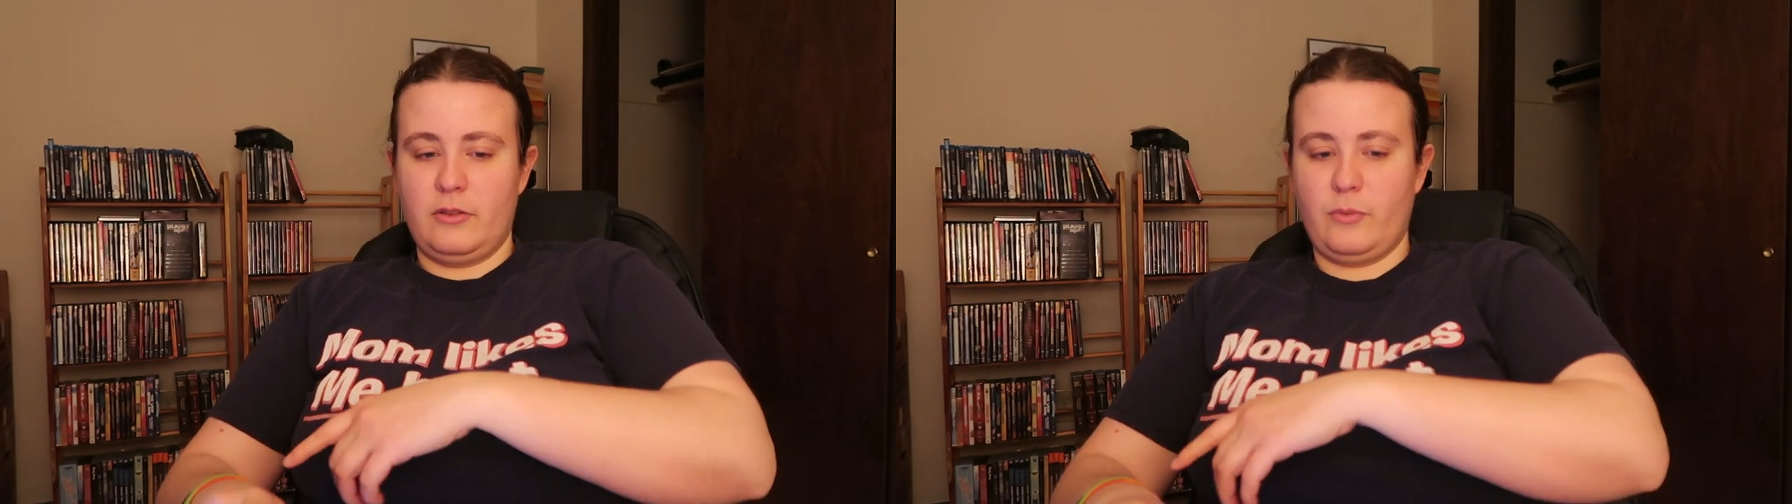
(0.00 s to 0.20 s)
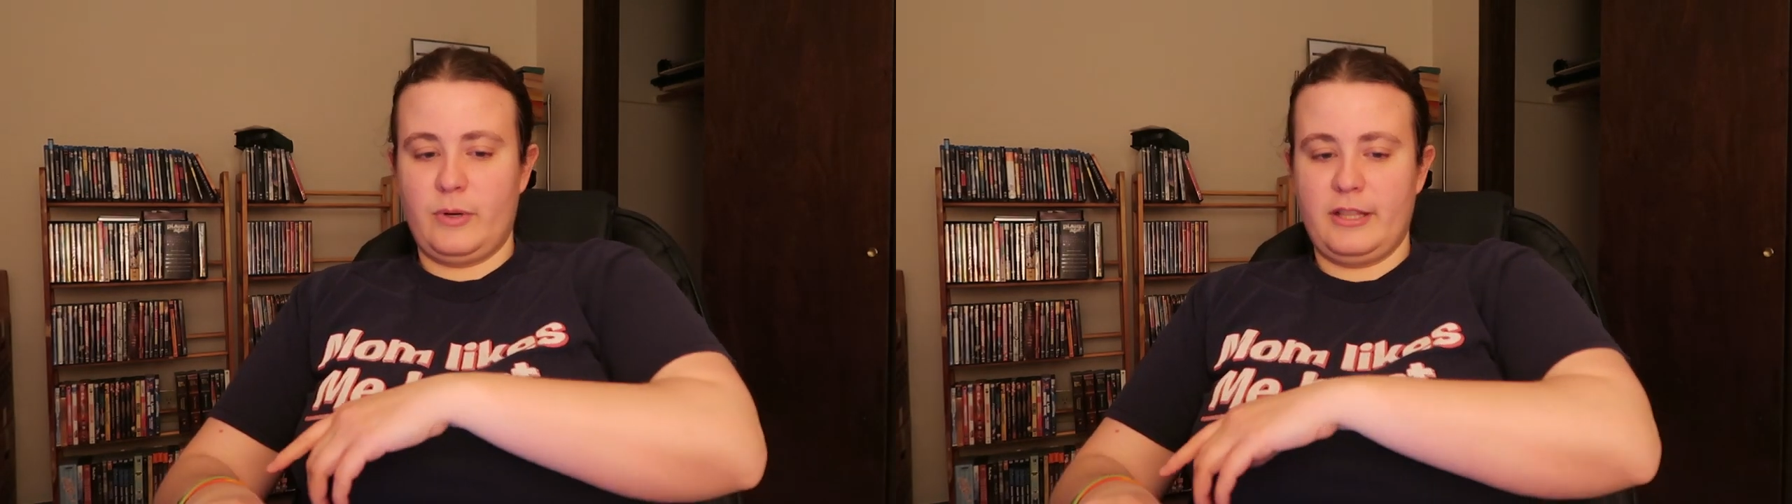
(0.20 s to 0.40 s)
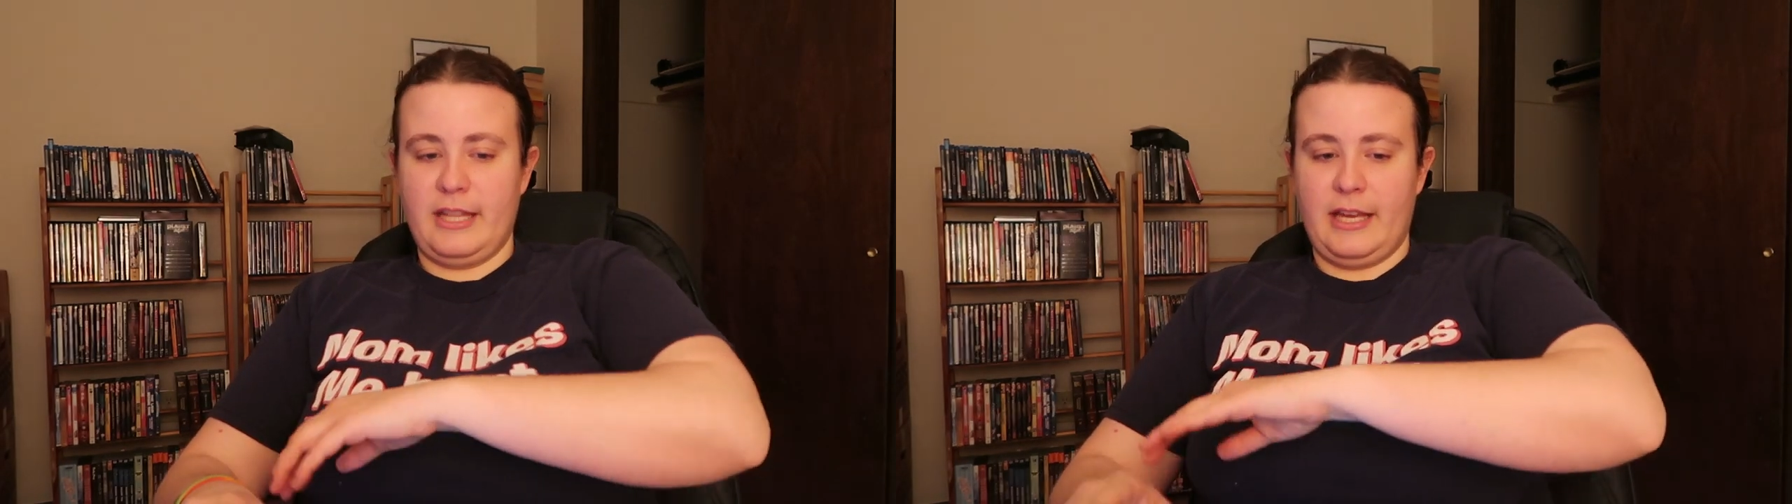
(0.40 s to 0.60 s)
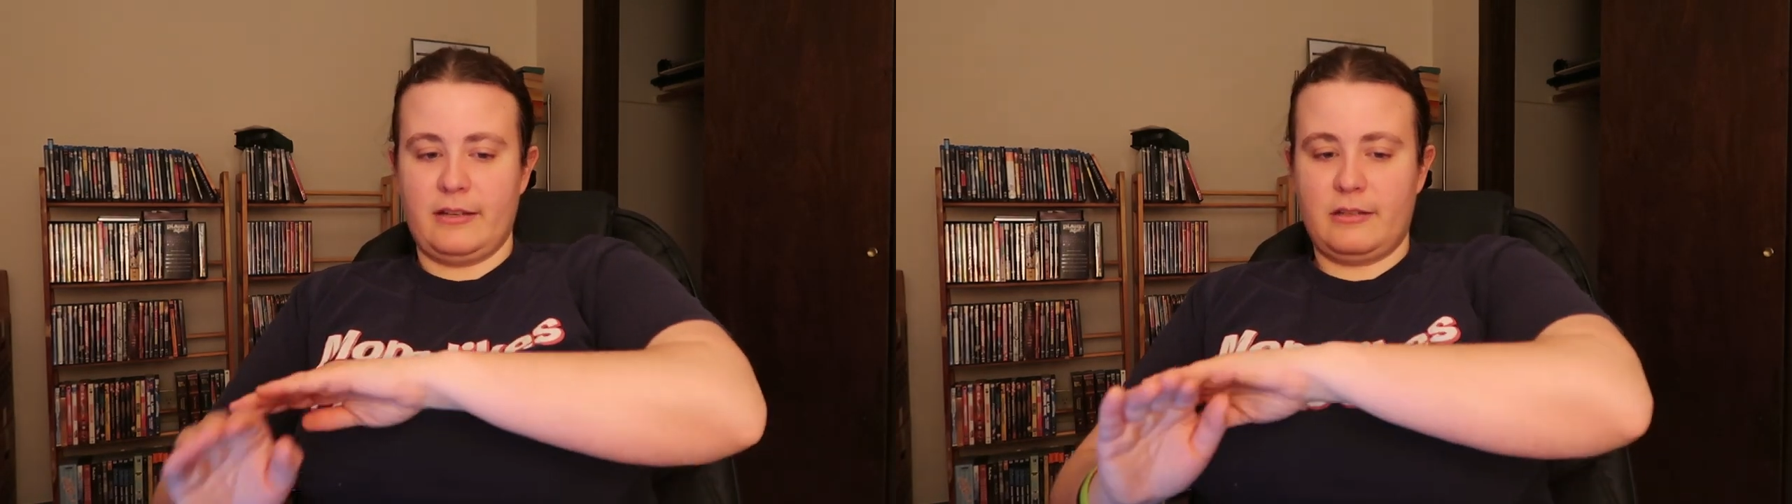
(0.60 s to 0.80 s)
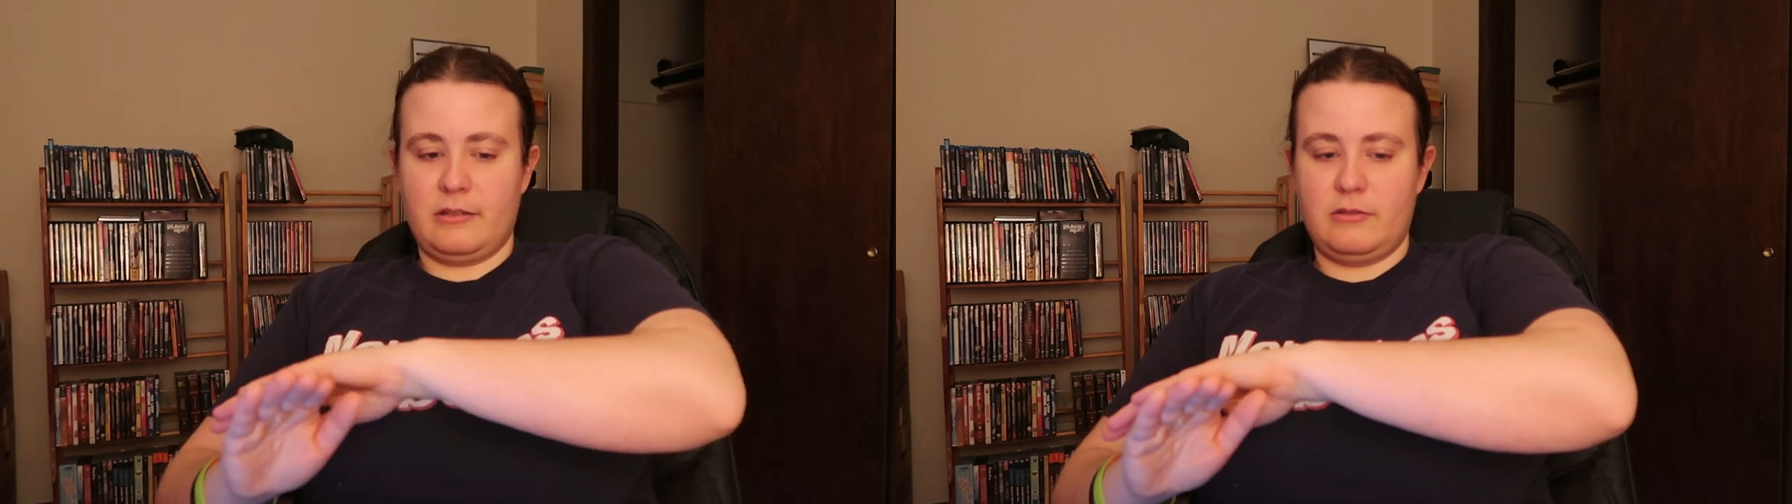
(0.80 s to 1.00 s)
the one
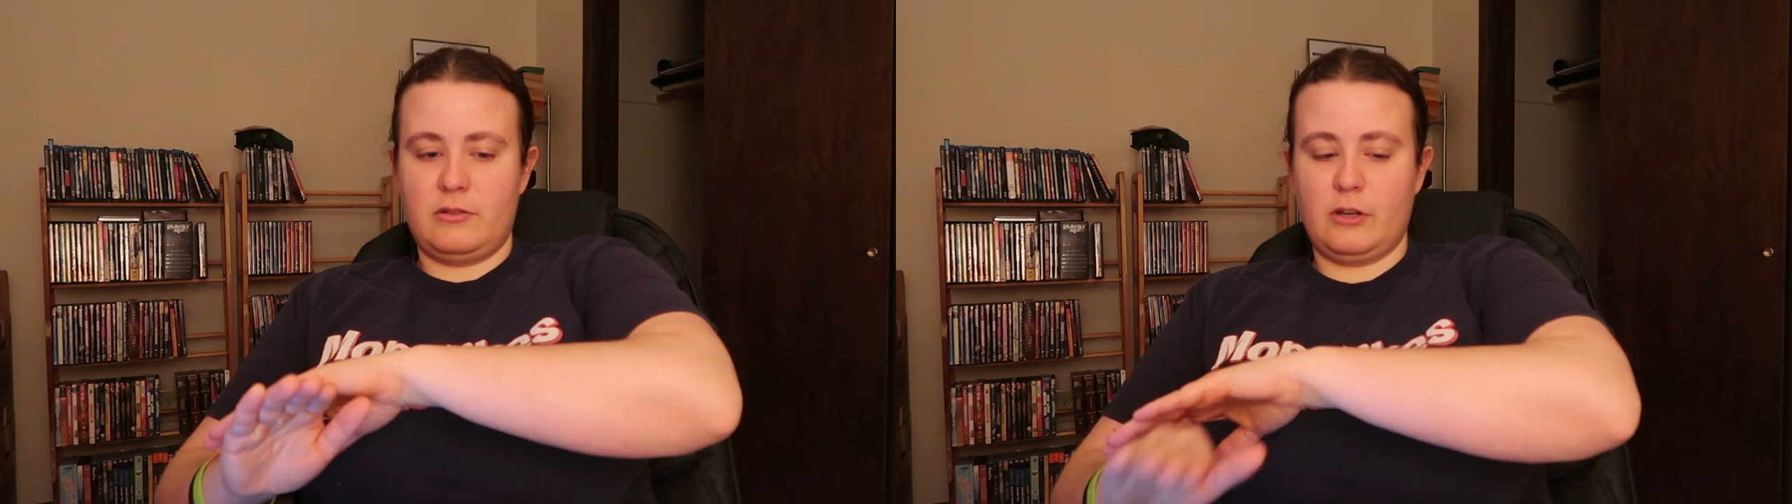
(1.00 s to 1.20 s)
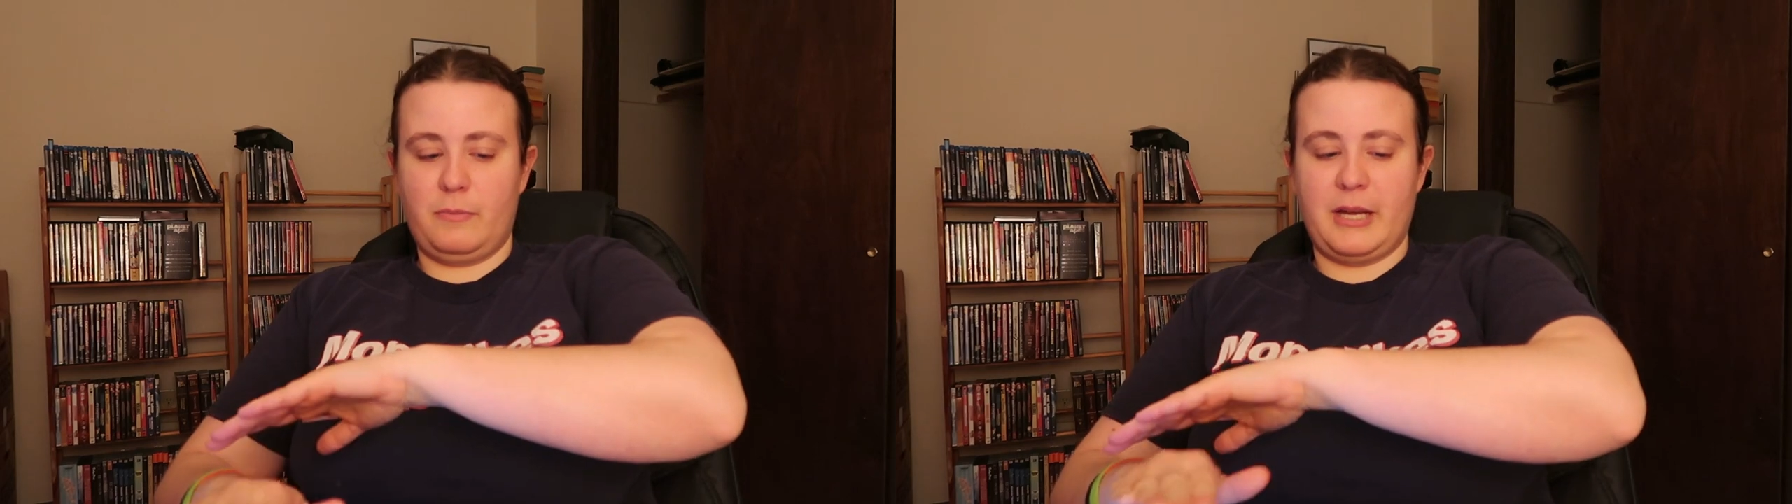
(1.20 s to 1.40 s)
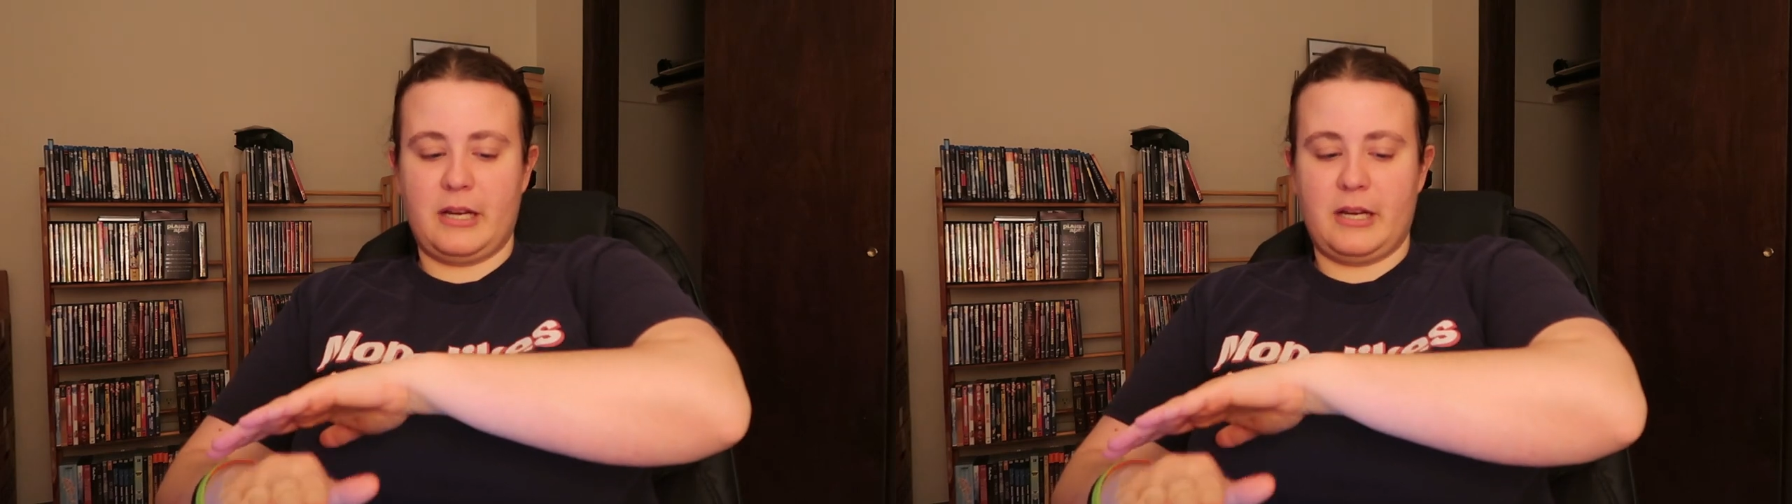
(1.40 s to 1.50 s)
that took